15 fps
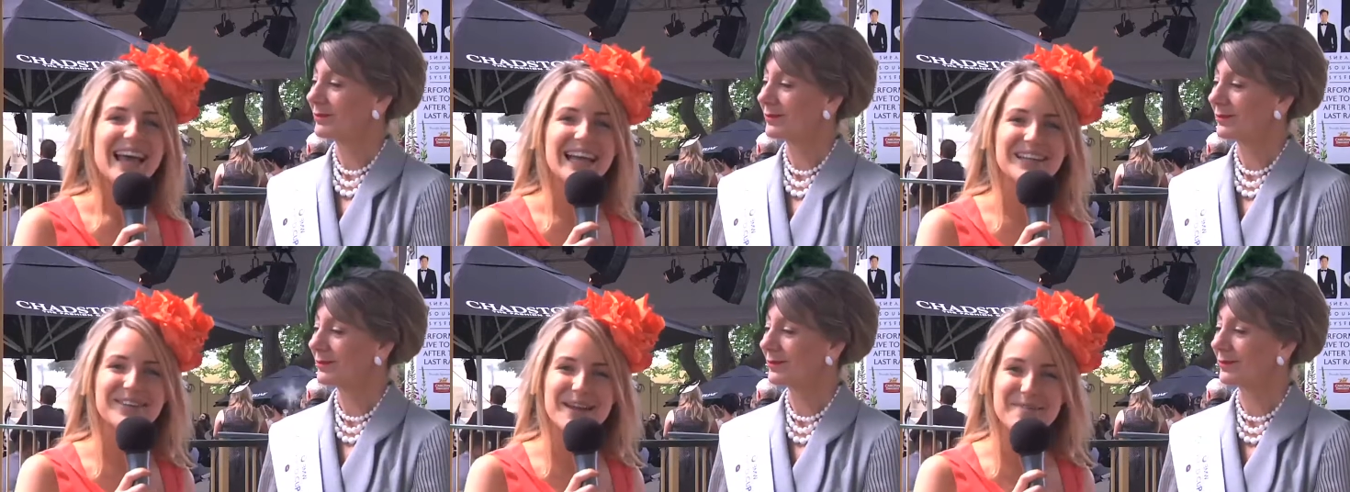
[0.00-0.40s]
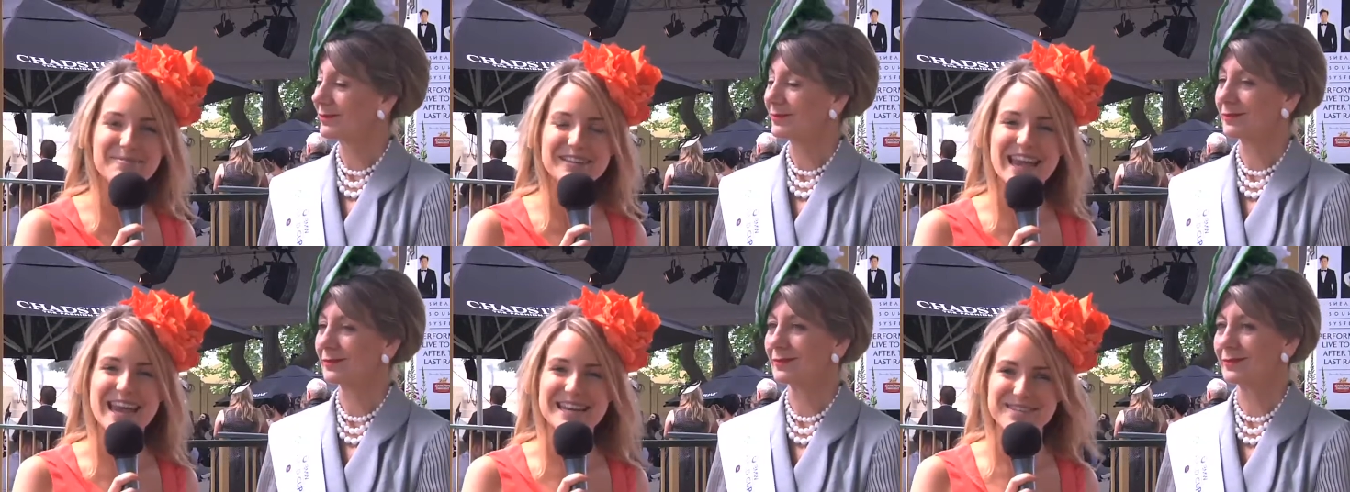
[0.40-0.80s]
Speaker 1: Hello, I'm
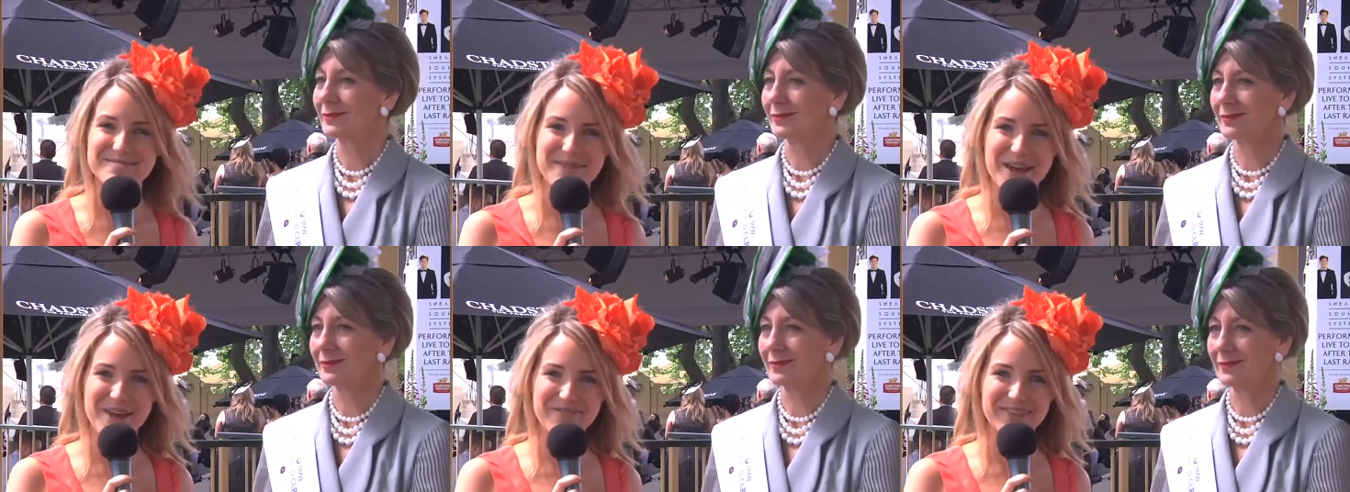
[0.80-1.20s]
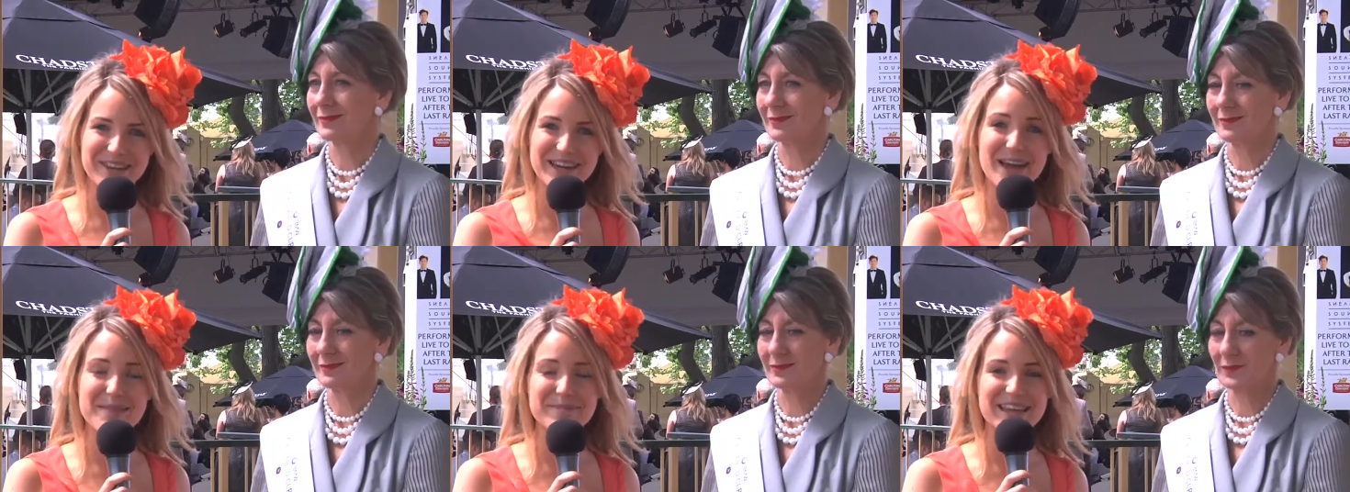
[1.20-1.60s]
Katie
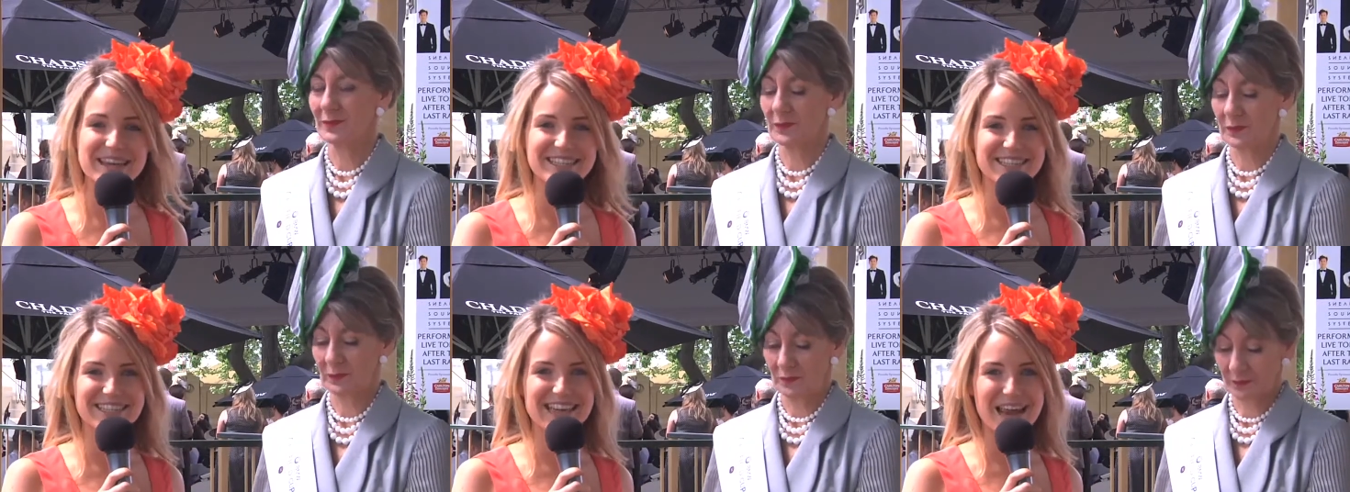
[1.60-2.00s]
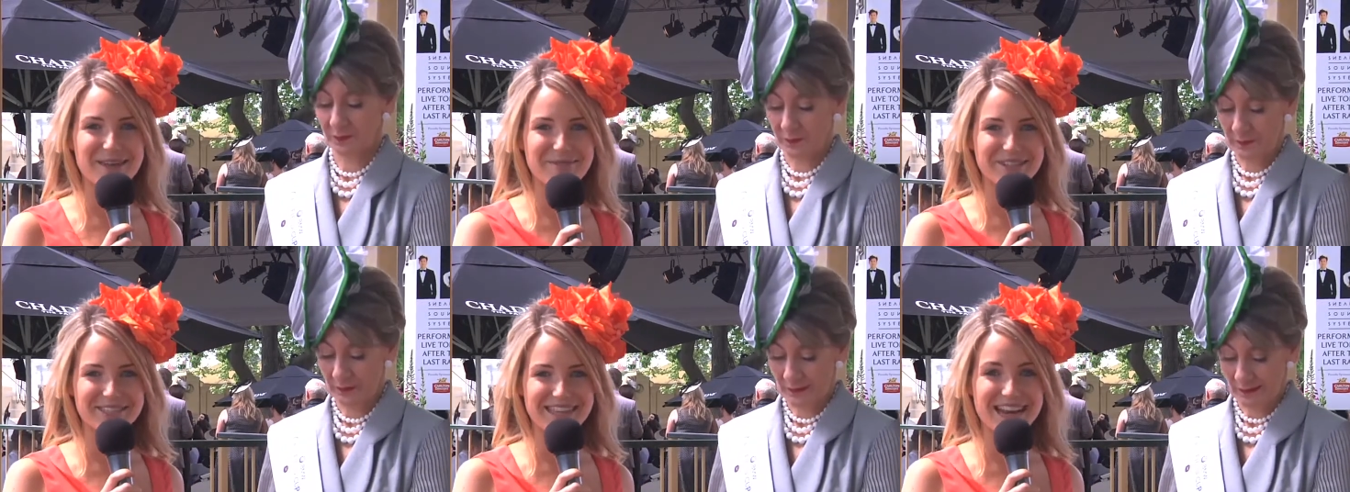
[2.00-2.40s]
Murphy, and I'm here today
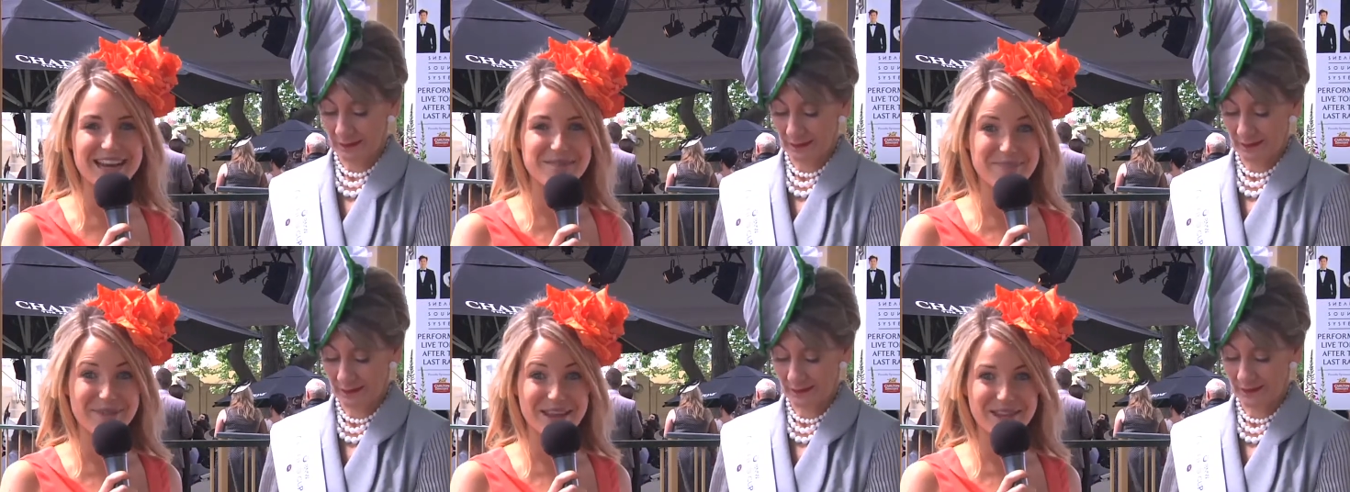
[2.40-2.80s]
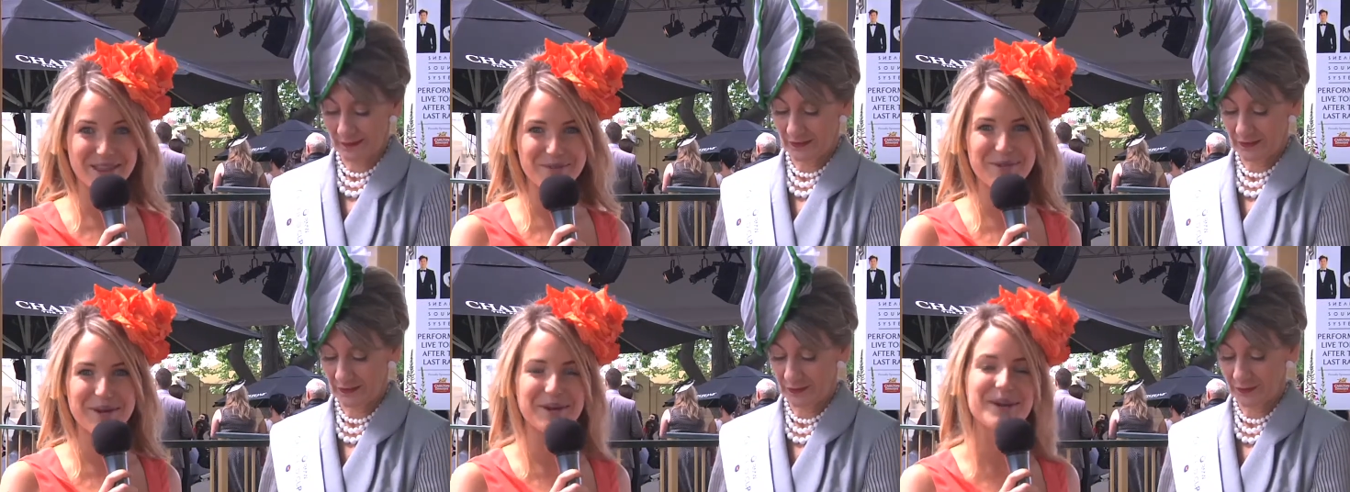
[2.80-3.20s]
with Jenny Beard,
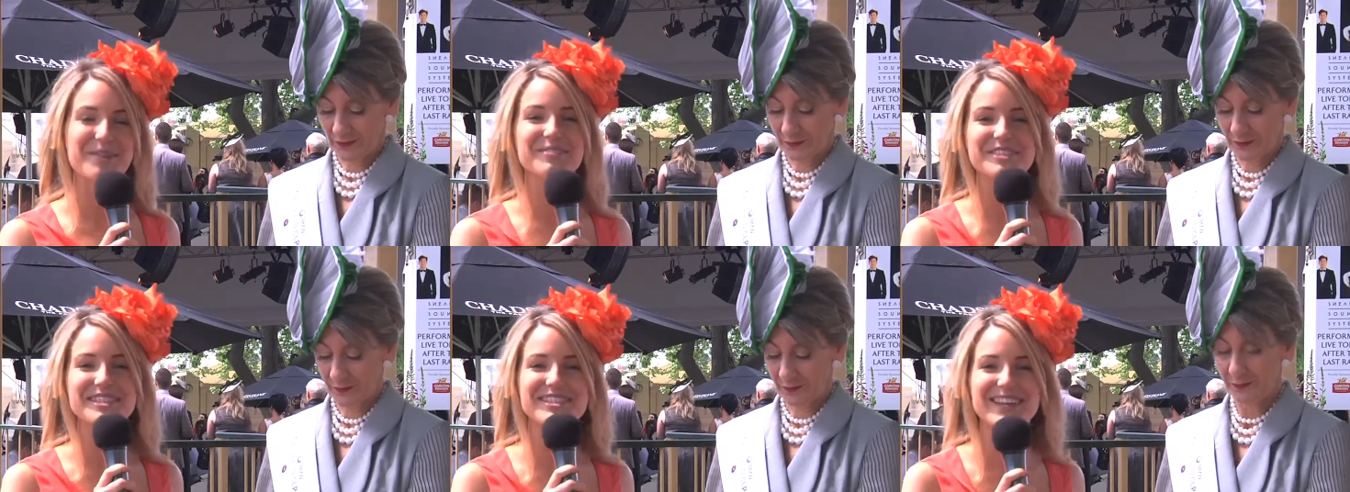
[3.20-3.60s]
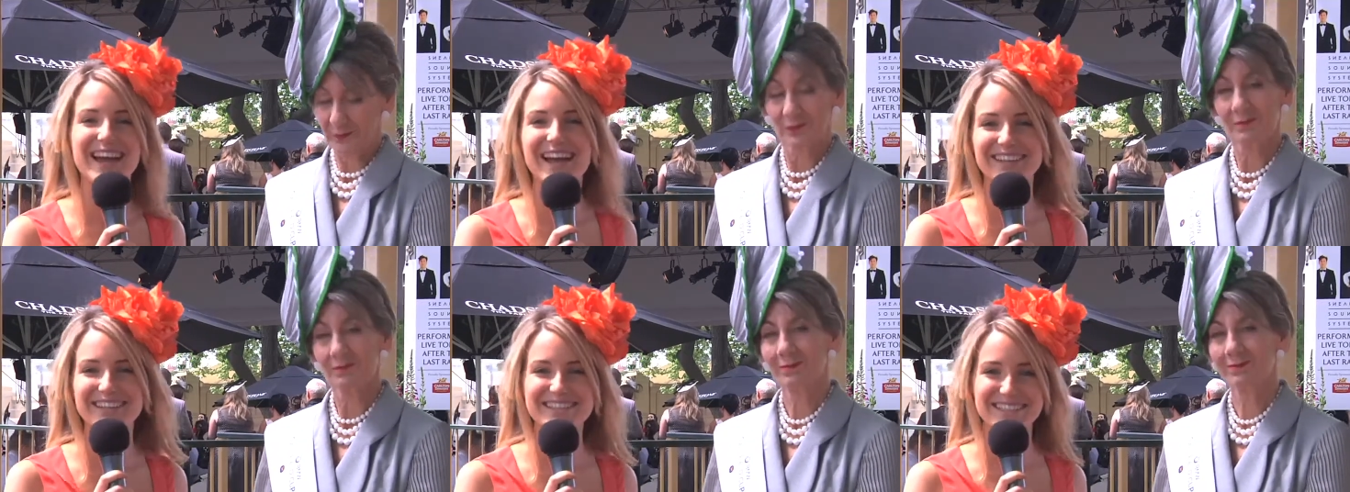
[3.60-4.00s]
the winner of the
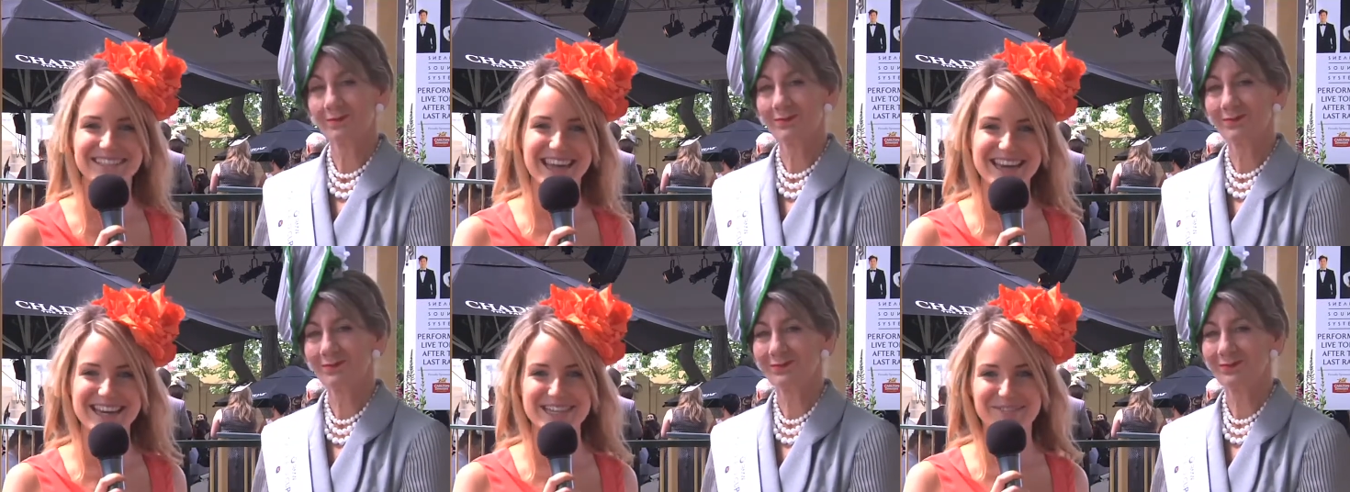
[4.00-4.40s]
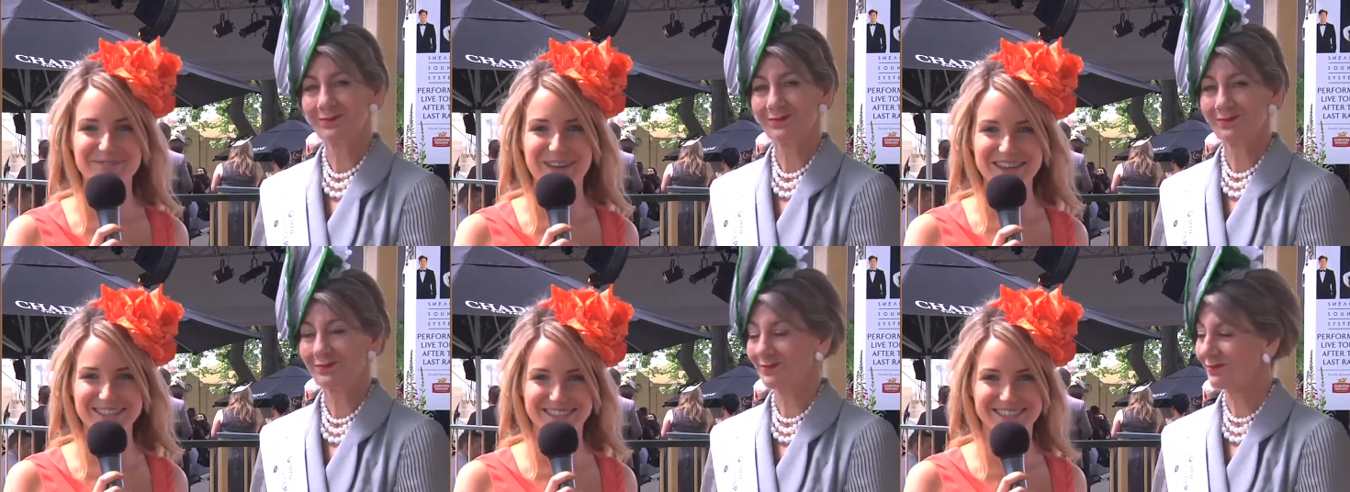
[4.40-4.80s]
Stylish Ladies
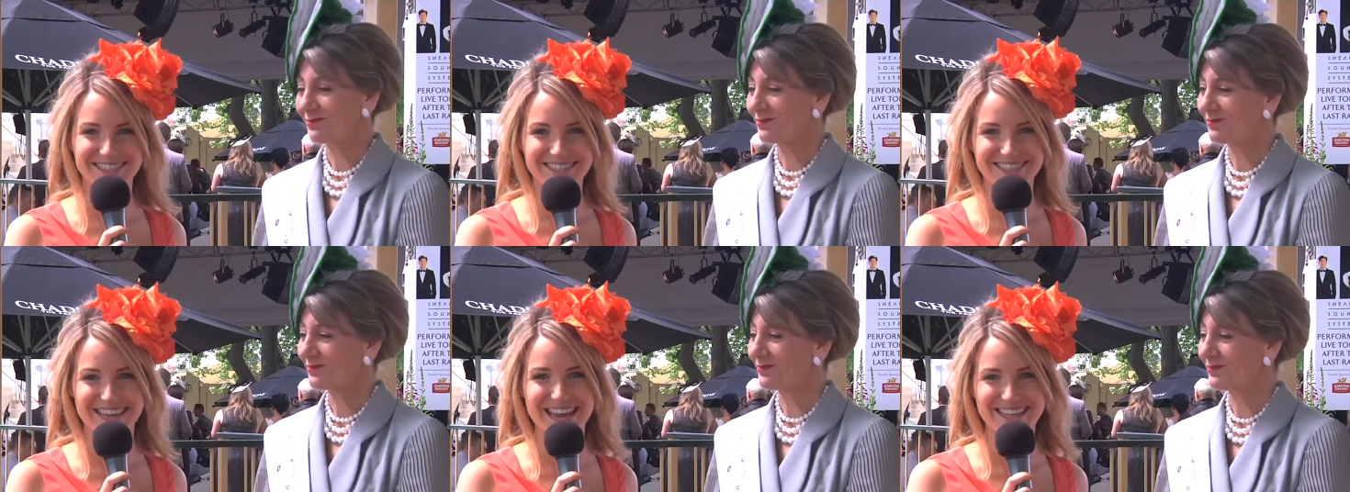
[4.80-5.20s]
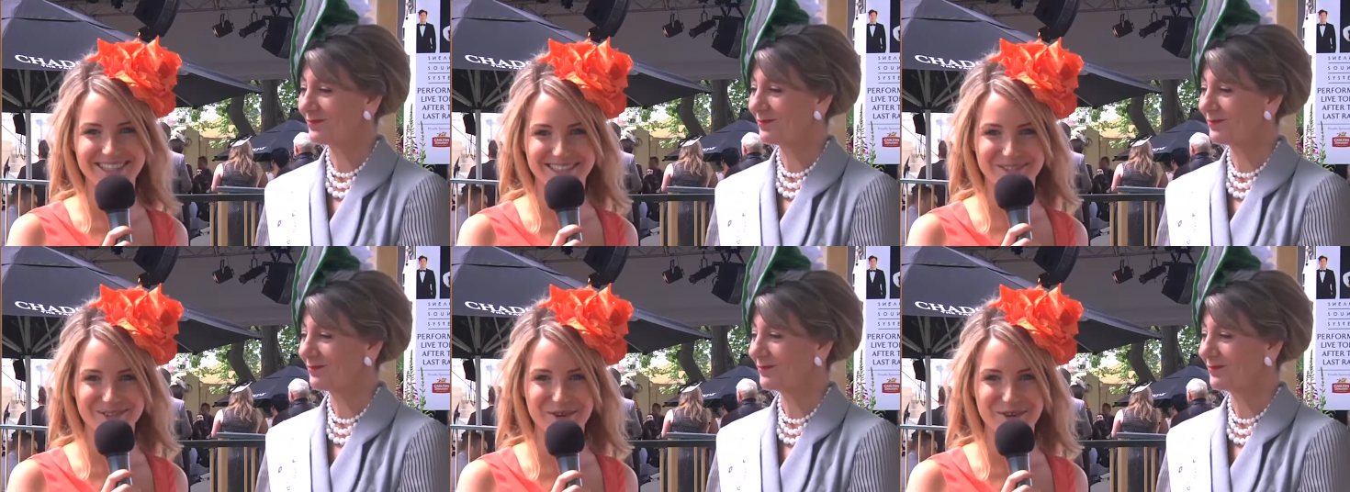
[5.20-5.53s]
Fashion Stakes at